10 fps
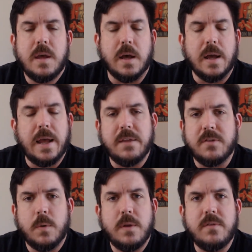
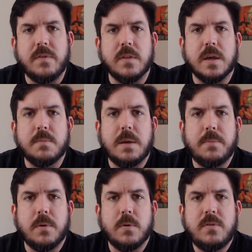As always, if you like
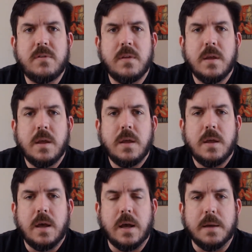my posts,
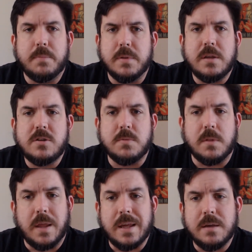please
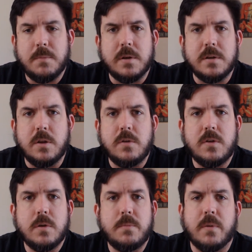like them on
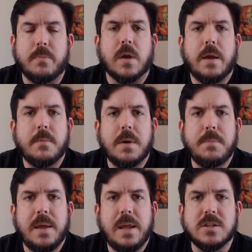YouTube, subscribe to
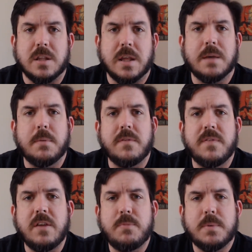my page, like them on
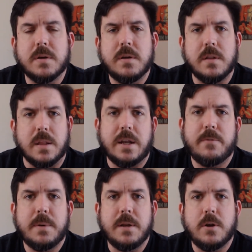Facebook, let
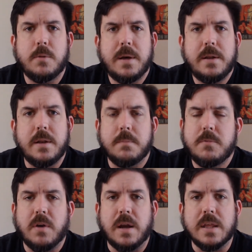everybody know about it. I'm
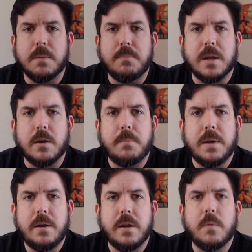trying to get bigger and
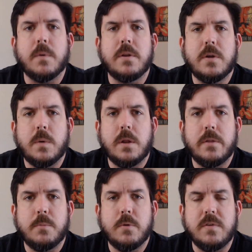better, and I want to know what
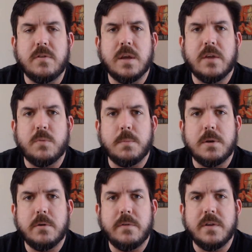other movies you guys want me
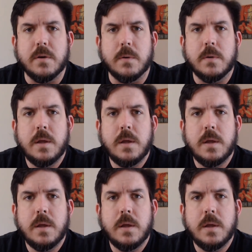to review.